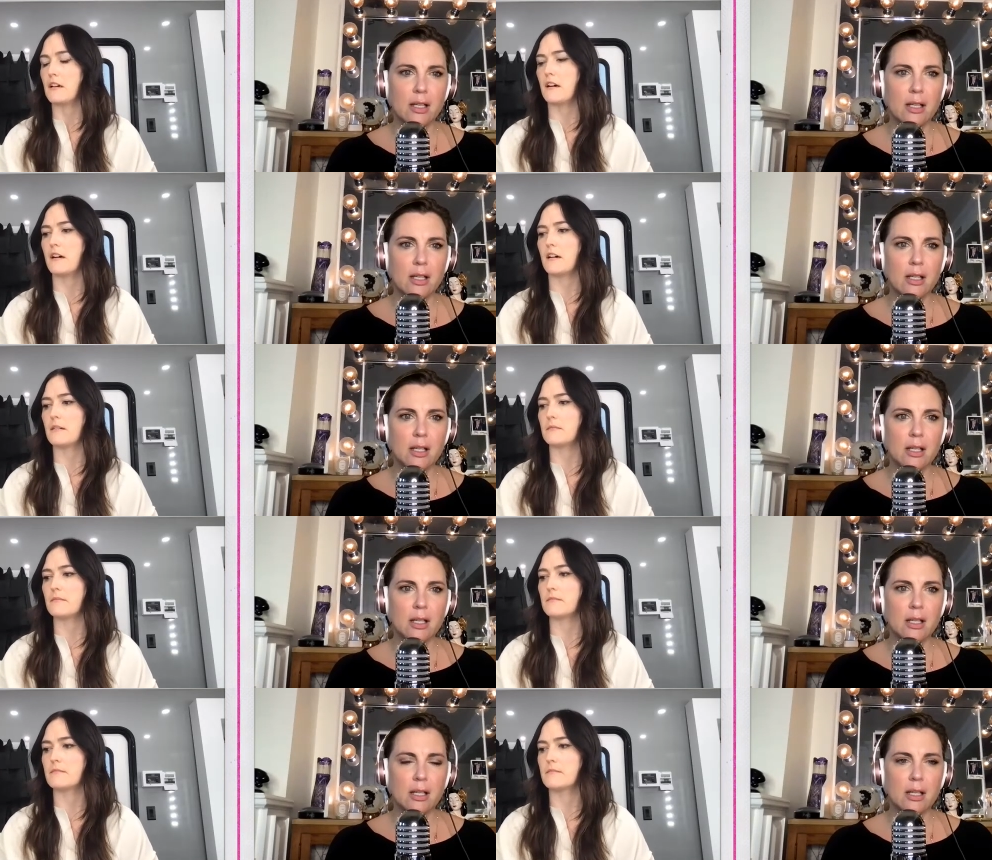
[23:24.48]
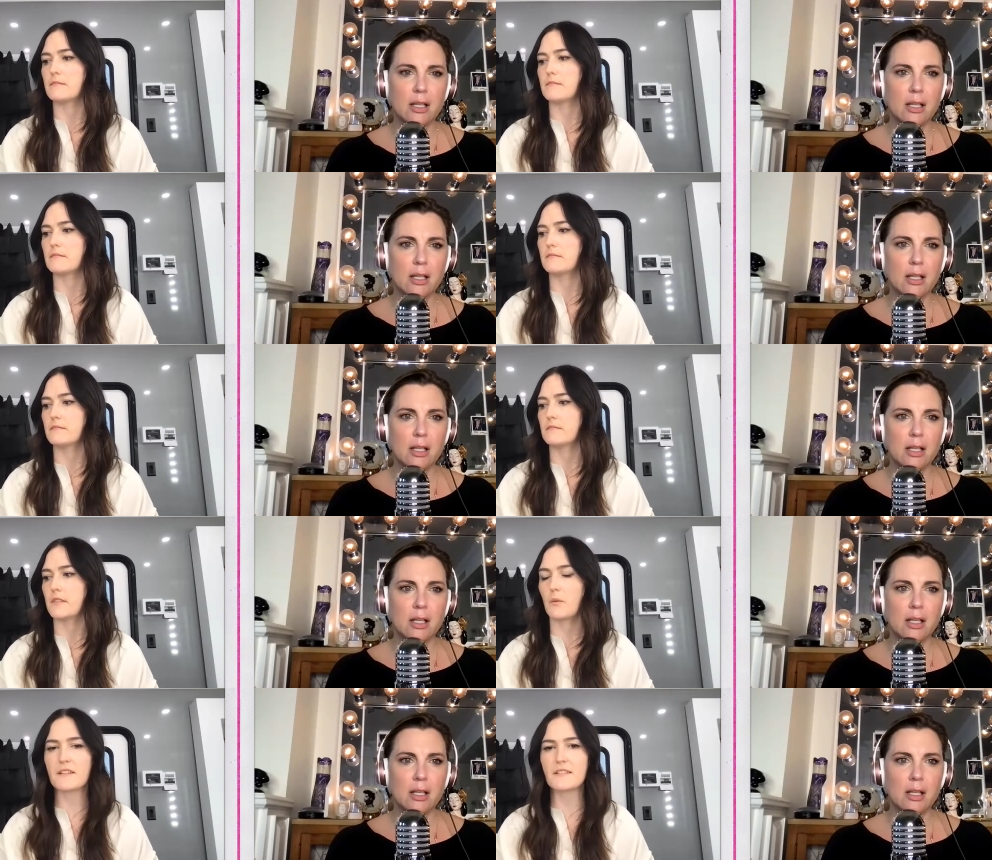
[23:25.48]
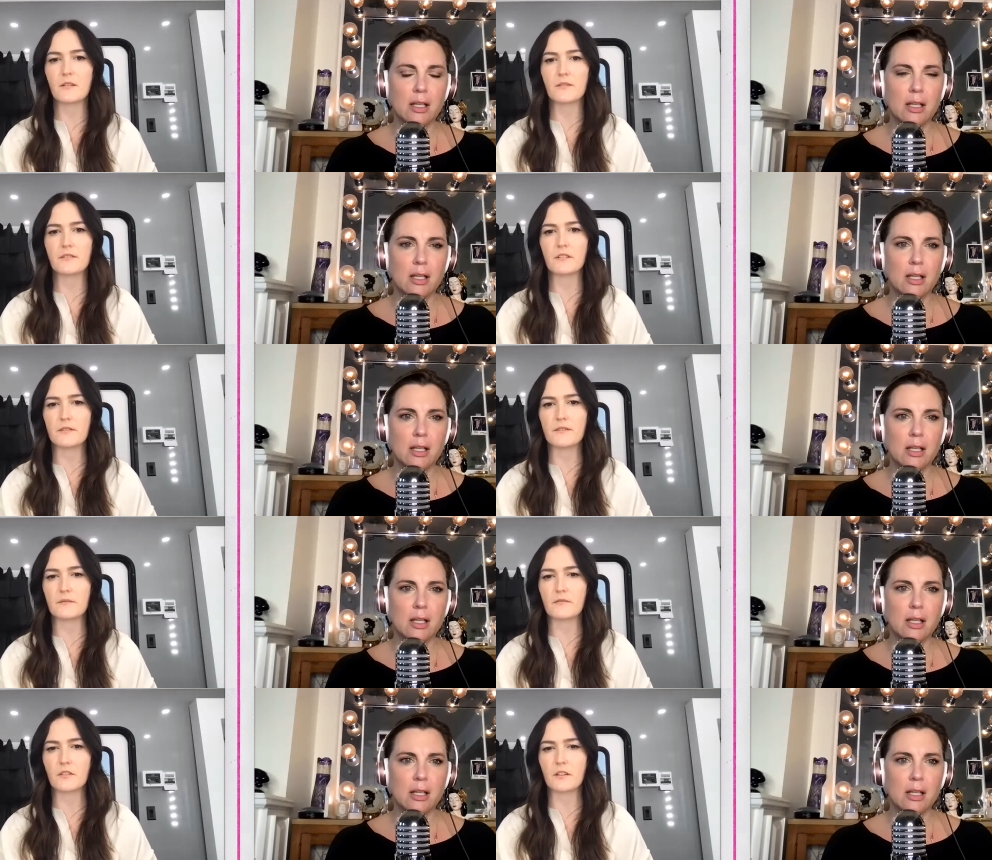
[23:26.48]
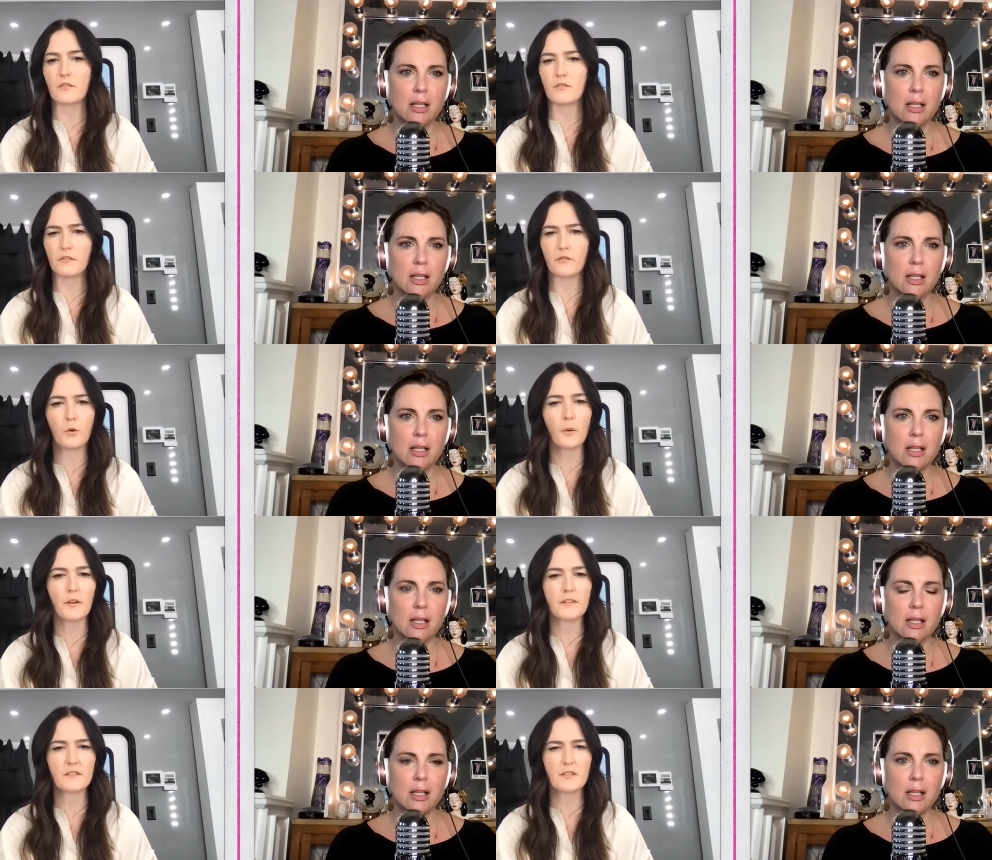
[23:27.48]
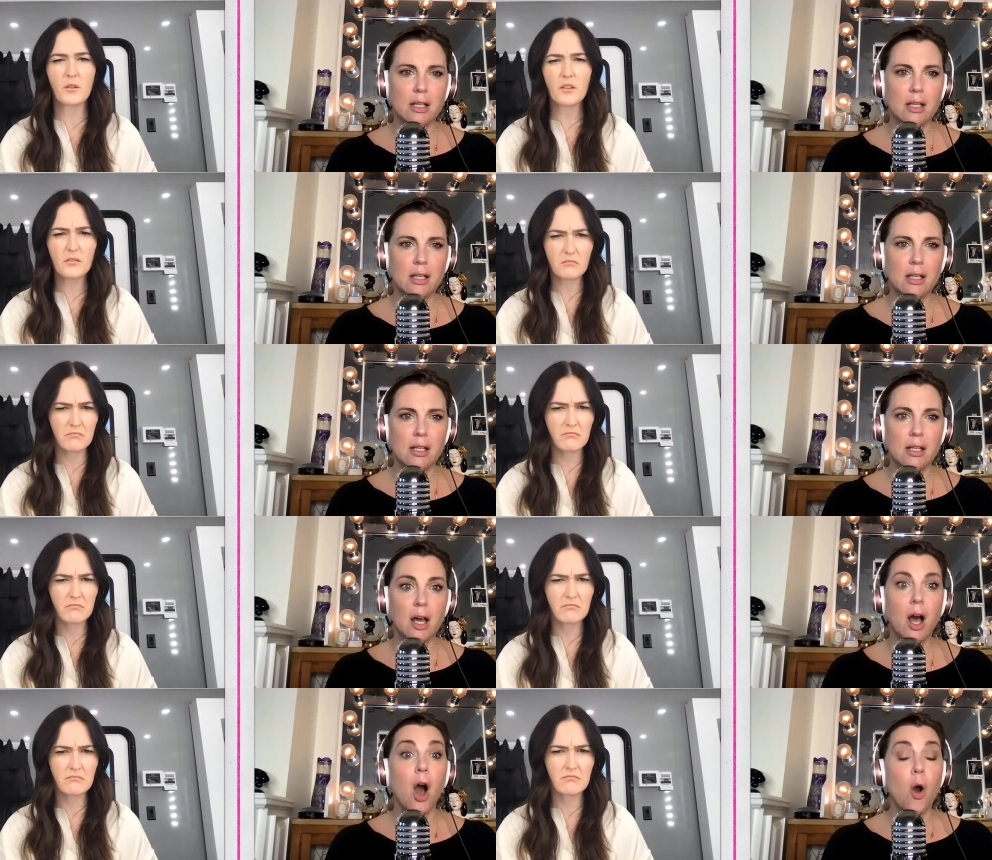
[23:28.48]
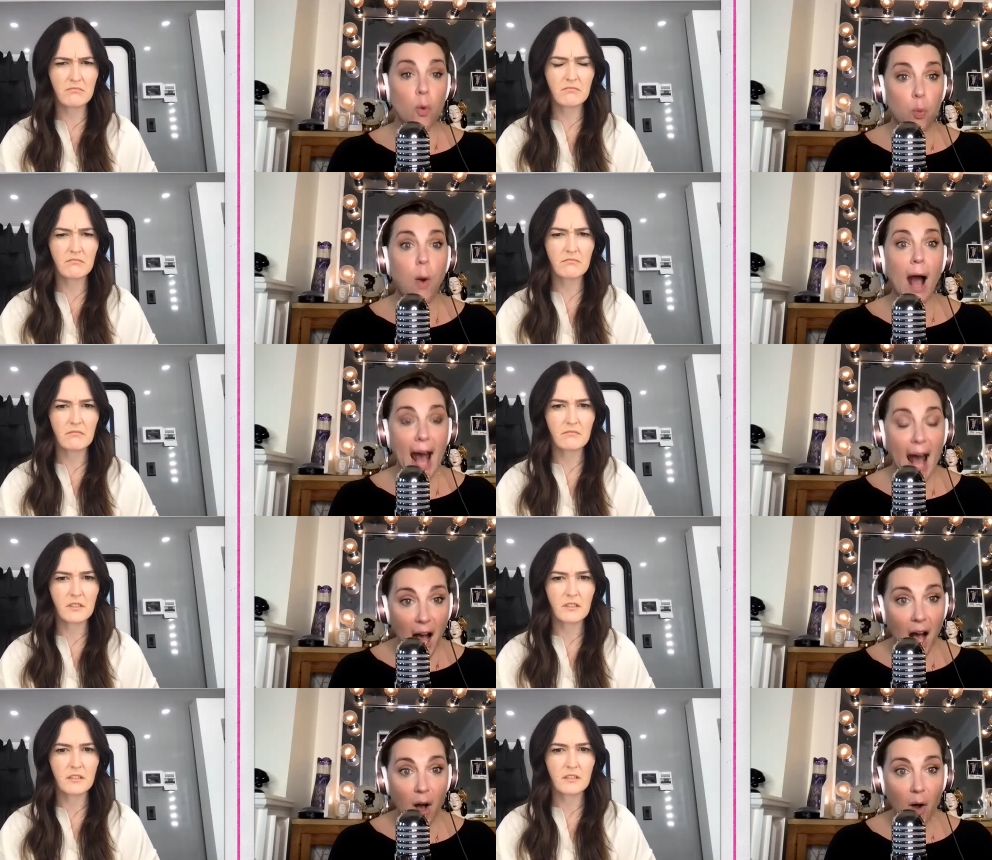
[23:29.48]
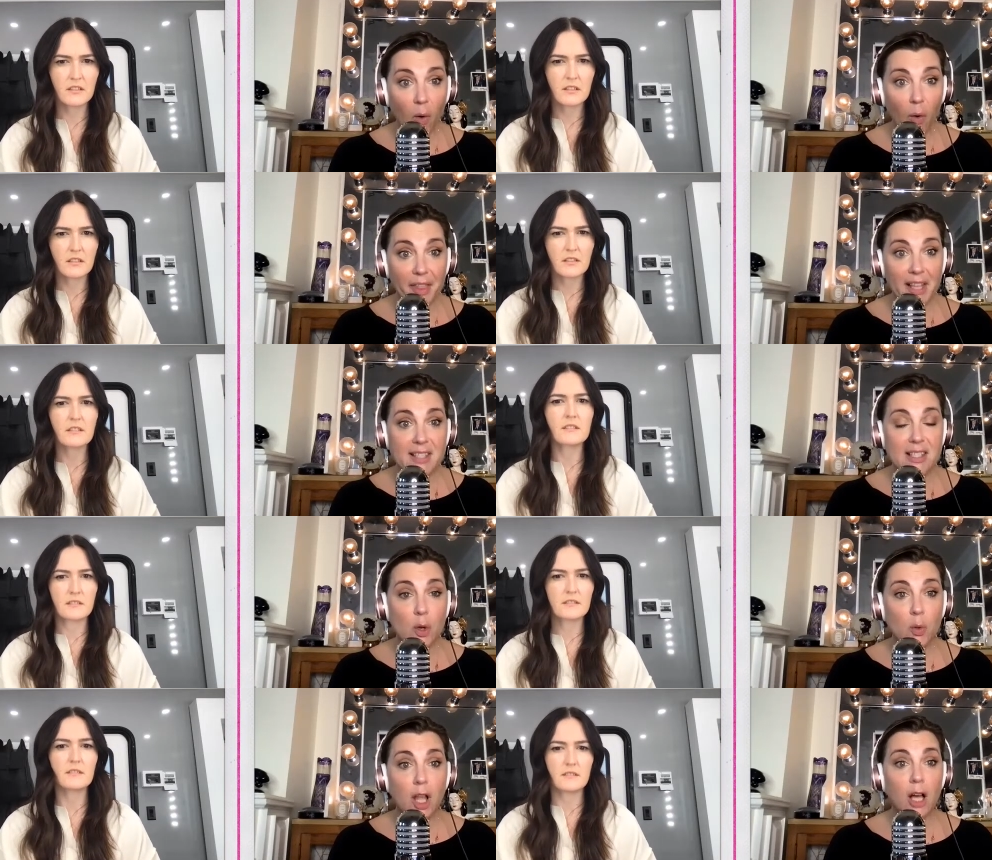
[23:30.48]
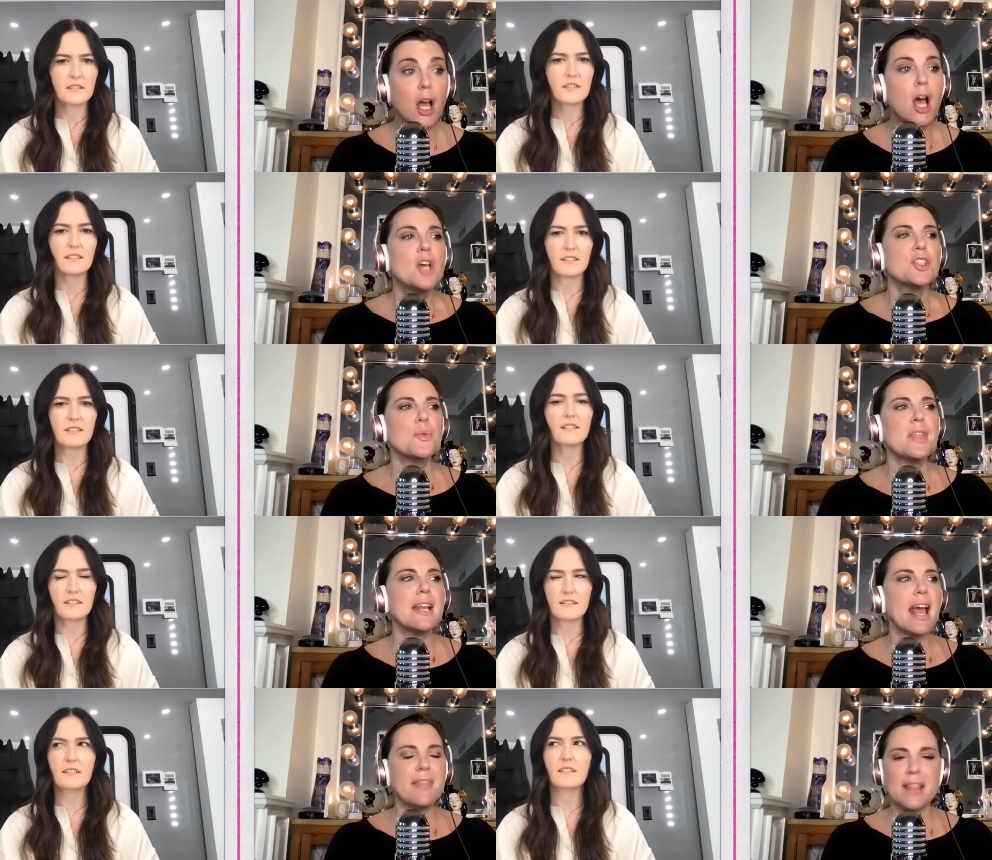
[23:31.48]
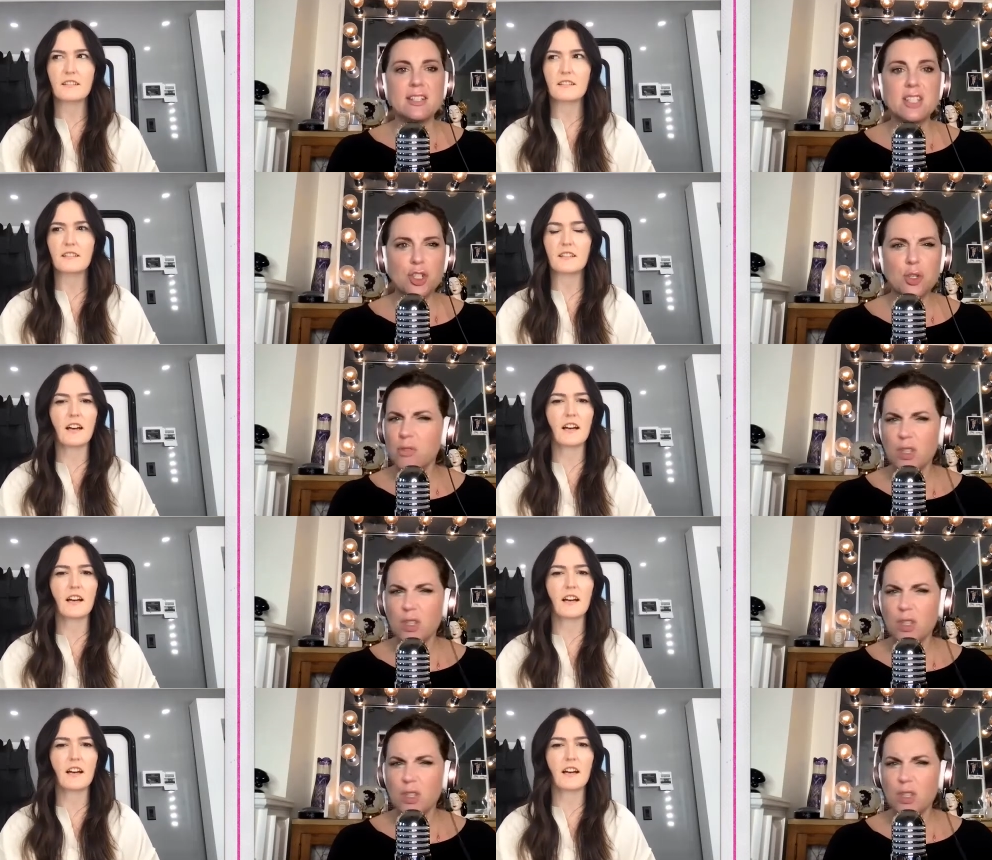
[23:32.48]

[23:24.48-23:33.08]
Speaker 1: Um, I want to say it was, it was a little over four months total. Oh
Speaker 2: wow, that's so long. So then and then did you